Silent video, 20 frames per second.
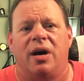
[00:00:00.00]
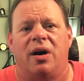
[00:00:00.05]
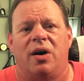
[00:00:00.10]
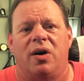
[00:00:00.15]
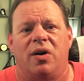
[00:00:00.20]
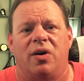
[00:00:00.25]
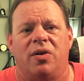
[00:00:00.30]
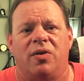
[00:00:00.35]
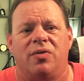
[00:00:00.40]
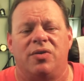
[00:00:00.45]

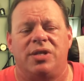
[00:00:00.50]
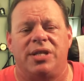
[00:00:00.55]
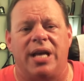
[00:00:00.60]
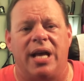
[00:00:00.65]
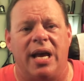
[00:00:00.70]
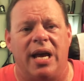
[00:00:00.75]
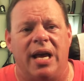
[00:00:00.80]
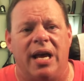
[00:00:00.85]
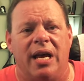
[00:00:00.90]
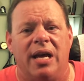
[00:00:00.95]
of
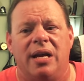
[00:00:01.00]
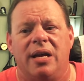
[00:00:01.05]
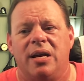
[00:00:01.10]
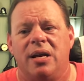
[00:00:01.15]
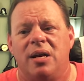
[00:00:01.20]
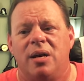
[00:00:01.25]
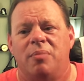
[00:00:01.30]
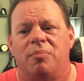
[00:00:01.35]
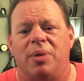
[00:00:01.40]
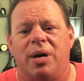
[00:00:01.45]
stay,
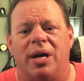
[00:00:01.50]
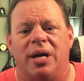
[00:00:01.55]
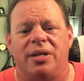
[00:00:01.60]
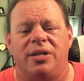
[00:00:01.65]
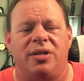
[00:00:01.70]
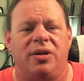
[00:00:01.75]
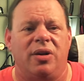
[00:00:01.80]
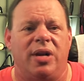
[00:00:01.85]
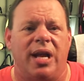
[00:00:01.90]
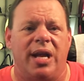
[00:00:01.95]
but
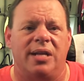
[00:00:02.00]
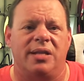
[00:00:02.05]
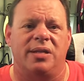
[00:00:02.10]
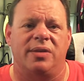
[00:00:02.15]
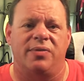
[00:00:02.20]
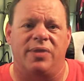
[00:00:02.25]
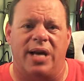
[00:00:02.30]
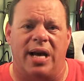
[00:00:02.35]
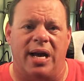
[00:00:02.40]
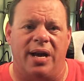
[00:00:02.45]
2 days
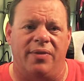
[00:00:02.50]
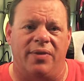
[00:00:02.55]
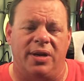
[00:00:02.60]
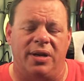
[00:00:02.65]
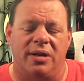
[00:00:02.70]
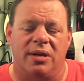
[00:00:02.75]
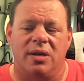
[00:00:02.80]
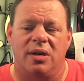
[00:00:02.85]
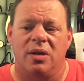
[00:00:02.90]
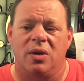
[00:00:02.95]
of diving.
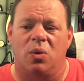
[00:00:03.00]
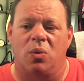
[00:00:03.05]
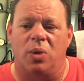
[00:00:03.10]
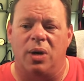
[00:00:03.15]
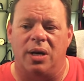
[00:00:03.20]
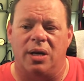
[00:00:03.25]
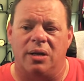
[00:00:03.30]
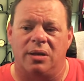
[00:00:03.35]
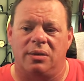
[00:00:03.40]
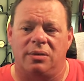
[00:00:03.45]

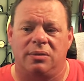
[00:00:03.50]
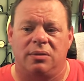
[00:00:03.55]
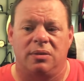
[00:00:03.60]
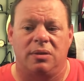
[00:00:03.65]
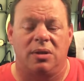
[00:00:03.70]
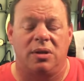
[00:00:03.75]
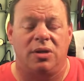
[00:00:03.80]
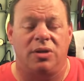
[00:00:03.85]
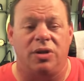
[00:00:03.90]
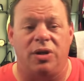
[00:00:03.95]
Well,
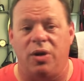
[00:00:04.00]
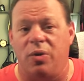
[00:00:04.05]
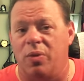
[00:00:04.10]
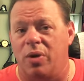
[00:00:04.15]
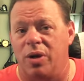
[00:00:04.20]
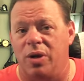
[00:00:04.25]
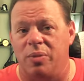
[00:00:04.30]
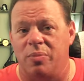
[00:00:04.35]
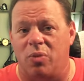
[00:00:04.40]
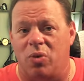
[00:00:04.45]
do you
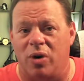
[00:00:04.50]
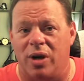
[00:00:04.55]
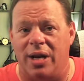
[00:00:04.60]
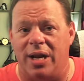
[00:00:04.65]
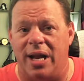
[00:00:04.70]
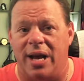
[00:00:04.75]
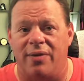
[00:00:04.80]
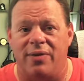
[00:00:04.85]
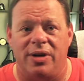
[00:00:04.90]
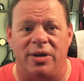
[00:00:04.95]
want to do morning
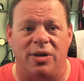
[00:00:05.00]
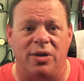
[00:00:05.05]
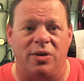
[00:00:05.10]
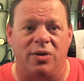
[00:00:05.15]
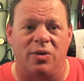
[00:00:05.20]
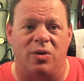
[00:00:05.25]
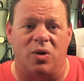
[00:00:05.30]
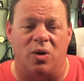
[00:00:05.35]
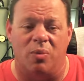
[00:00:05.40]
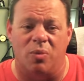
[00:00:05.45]
and
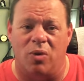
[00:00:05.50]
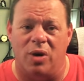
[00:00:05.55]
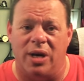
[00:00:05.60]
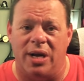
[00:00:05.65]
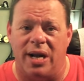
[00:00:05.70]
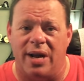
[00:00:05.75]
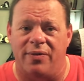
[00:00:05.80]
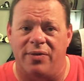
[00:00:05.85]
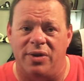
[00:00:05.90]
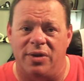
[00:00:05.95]
afternoon, or
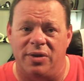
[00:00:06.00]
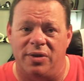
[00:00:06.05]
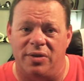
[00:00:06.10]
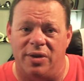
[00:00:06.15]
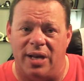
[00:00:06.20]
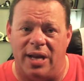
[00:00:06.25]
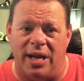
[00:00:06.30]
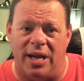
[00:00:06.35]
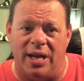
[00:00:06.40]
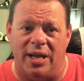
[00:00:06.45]
morning and
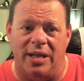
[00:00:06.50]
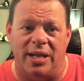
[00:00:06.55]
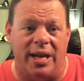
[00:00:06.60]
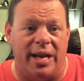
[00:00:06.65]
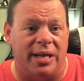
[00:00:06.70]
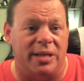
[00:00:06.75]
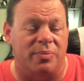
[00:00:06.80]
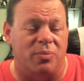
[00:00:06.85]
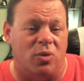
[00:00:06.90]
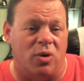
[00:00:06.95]
afternoon and the
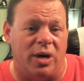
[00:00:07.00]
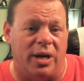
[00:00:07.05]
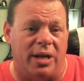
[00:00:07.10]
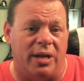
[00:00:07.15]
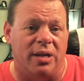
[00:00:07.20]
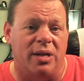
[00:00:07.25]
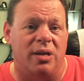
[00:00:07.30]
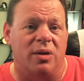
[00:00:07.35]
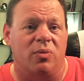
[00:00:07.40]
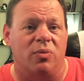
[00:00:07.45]
next morning,
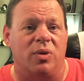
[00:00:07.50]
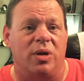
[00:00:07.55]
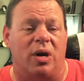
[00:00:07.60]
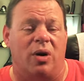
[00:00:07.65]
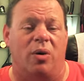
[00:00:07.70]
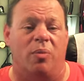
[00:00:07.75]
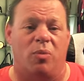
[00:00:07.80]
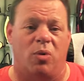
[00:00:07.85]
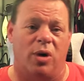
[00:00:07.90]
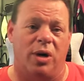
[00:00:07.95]

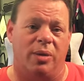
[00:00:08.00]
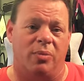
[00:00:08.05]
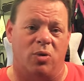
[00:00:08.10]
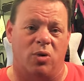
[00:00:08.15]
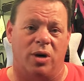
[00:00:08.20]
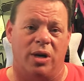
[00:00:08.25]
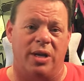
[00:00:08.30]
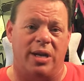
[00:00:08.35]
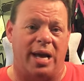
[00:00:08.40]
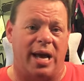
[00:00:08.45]
or morning and
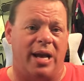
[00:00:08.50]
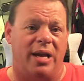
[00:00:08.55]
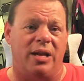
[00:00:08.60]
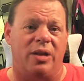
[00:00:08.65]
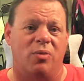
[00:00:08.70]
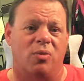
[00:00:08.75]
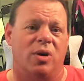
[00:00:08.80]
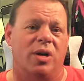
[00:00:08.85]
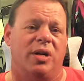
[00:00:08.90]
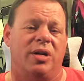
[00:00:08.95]
morning? How do
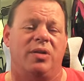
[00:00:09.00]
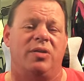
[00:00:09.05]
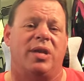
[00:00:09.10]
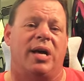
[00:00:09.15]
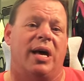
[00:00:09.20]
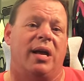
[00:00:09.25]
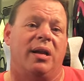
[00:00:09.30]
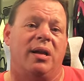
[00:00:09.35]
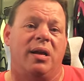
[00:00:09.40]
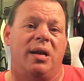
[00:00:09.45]
you want to do
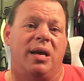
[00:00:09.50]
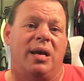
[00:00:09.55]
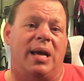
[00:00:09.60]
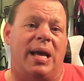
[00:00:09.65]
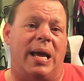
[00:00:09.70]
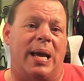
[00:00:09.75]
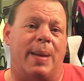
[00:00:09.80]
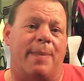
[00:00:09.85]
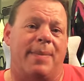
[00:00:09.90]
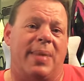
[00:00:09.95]
that?
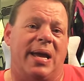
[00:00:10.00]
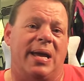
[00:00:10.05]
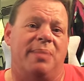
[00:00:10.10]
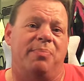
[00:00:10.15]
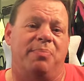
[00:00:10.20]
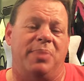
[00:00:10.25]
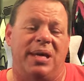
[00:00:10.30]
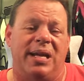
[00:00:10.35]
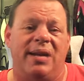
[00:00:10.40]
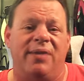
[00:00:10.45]
It may
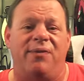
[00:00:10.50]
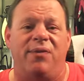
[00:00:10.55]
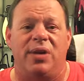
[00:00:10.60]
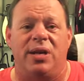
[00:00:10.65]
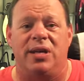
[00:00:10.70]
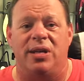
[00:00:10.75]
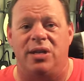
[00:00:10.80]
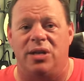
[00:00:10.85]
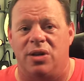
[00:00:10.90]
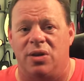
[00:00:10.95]

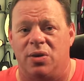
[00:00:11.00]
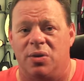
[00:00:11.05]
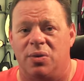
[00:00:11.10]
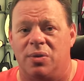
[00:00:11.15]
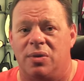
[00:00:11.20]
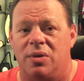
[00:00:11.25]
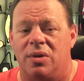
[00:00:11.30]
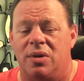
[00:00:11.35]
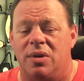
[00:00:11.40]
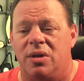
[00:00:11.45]
benefit you
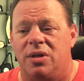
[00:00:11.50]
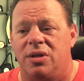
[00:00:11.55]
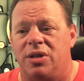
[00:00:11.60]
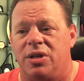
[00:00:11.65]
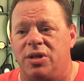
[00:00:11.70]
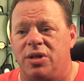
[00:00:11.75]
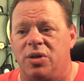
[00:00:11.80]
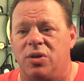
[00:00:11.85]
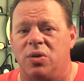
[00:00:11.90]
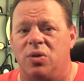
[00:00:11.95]
to
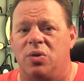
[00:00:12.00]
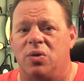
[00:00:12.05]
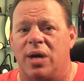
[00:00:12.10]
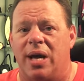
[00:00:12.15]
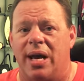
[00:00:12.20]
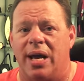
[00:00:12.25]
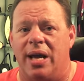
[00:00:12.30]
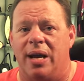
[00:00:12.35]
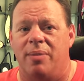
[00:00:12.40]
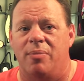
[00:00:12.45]
do
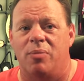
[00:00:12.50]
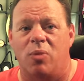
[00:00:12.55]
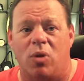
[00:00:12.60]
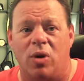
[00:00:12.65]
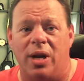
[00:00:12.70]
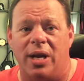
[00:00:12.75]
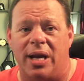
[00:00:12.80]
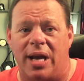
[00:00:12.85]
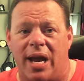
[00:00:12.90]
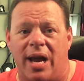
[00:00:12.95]
a
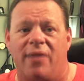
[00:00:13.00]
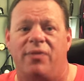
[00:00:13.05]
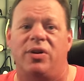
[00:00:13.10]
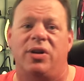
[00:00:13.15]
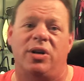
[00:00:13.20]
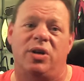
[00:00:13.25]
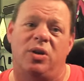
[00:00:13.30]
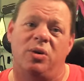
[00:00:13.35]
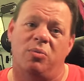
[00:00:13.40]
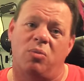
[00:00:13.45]
morning,
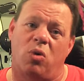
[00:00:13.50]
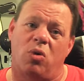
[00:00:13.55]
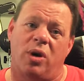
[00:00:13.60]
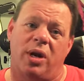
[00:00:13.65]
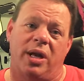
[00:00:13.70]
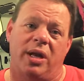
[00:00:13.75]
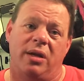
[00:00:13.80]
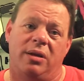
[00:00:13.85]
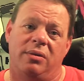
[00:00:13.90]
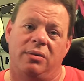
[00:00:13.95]
afternoon,
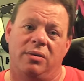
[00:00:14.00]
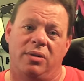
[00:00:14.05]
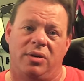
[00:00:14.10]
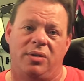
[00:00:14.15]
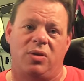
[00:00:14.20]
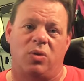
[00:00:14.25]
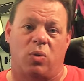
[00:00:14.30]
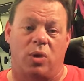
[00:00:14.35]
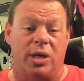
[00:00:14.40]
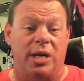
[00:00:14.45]
morning,
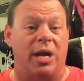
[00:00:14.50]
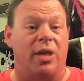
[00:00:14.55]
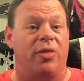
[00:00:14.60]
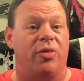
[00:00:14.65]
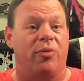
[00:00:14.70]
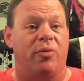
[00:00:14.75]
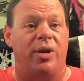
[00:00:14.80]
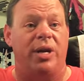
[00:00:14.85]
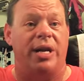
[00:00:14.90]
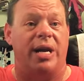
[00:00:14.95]
to where you got
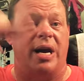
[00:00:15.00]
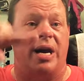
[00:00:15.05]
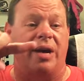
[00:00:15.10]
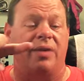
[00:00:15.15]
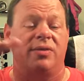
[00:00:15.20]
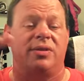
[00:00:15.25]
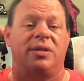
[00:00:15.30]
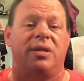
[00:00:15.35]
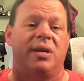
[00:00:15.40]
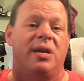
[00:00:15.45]
3
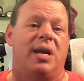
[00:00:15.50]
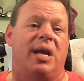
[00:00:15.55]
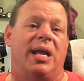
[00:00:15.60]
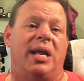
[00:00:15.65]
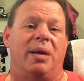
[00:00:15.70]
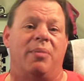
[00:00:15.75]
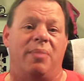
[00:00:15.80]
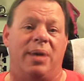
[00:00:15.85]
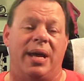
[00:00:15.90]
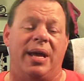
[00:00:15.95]
dives, and
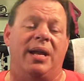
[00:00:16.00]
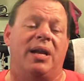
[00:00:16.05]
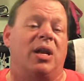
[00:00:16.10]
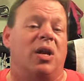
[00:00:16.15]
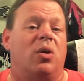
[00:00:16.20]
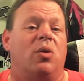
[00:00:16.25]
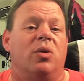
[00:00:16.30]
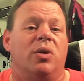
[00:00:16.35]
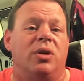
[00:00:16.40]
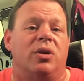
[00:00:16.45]
it may
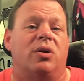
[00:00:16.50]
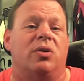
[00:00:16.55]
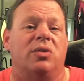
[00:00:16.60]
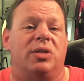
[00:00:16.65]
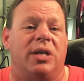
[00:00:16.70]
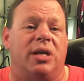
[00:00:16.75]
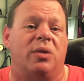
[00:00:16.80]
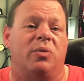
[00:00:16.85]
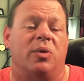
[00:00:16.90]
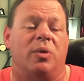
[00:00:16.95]
lower your
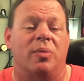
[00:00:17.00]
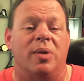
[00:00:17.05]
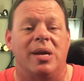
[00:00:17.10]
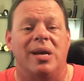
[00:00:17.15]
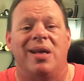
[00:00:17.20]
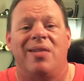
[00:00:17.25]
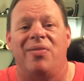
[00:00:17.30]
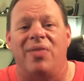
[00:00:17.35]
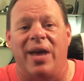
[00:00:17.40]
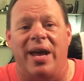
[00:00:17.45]
hotel room.
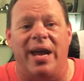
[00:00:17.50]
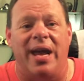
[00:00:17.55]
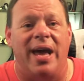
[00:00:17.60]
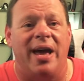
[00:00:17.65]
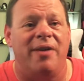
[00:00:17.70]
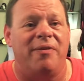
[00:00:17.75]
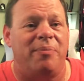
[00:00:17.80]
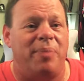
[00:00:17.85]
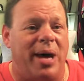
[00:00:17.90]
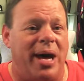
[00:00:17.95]
They
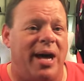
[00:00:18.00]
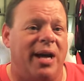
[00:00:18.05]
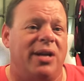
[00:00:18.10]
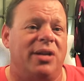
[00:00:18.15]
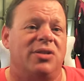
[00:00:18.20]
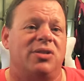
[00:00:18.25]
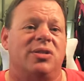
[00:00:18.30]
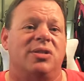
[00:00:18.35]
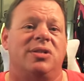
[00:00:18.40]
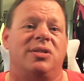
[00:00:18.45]
have
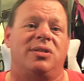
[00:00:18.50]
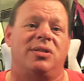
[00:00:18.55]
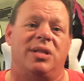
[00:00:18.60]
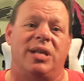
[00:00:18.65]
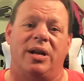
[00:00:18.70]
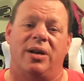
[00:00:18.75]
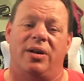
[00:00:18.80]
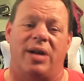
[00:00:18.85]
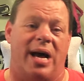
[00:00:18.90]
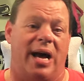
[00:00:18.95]
packages
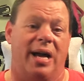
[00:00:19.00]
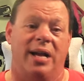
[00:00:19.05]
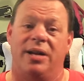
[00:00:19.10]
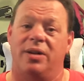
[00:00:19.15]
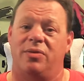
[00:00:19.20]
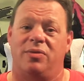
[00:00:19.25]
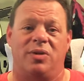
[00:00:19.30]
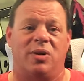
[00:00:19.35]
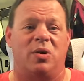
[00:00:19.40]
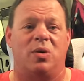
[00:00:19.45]
that I
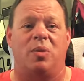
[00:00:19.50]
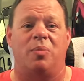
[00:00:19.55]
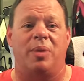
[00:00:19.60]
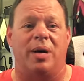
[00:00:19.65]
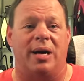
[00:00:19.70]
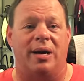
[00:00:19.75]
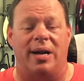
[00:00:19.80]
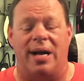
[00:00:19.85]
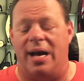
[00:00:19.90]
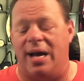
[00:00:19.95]
don't know
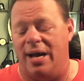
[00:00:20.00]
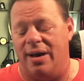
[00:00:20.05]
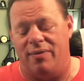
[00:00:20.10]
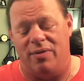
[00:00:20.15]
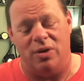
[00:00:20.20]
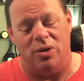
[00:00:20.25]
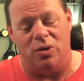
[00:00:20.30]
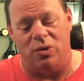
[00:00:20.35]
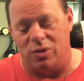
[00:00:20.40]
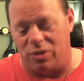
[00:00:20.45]
about. I
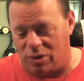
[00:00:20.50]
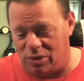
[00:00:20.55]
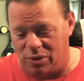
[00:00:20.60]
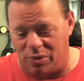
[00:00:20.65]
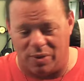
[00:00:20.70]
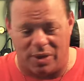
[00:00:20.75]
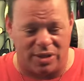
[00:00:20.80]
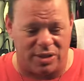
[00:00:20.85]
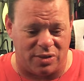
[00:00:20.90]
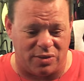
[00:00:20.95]
have no clue
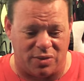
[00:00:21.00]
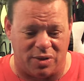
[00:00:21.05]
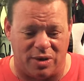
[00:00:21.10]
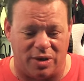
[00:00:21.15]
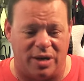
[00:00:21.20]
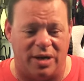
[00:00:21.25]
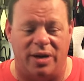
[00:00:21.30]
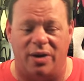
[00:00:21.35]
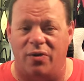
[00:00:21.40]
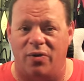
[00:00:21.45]
what's going
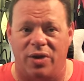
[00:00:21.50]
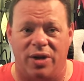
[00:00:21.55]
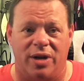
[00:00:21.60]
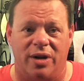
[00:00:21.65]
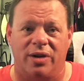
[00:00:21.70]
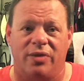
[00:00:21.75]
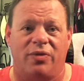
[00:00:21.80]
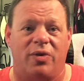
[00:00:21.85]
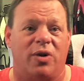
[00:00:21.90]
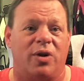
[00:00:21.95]
on over
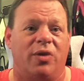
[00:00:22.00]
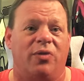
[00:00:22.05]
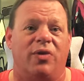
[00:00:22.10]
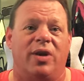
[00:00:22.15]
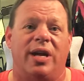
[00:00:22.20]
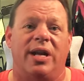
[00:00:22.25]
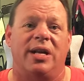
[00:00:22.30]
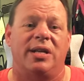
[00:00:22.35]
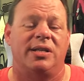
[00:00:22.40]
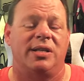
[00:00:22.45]
there as far as
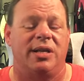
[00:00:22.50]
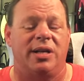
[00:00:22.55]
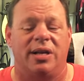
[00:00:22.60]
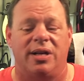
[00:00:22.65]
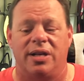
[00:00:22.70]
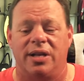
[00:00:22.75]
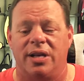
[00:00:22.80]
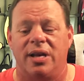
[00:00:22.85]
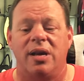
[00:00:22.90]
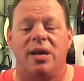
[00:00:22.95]
financing and
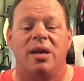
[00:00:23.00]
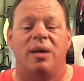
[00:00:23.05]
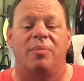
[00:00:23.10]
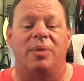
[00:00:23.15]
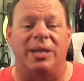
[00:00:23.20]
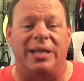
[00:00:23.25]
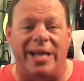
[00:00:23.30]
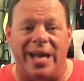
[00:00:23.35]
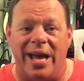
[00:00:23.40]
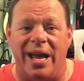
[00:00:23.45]
other,
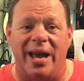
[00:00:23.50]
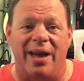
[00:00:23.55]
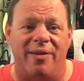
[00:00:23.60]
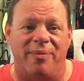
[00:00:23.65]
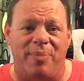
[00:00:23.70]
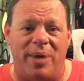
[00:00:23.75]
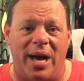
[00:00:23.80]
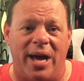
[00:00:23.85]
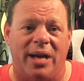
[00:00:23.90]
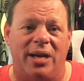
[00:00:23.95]
but they
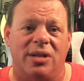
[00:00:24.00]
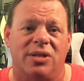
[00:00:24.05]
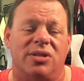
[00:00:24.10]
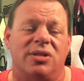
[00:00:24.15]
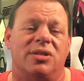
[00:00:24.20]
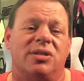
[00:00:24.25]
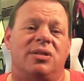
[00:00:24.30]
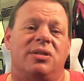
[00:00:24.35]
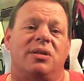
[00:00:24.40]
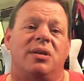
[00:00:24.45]
have
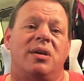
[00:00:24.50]
packages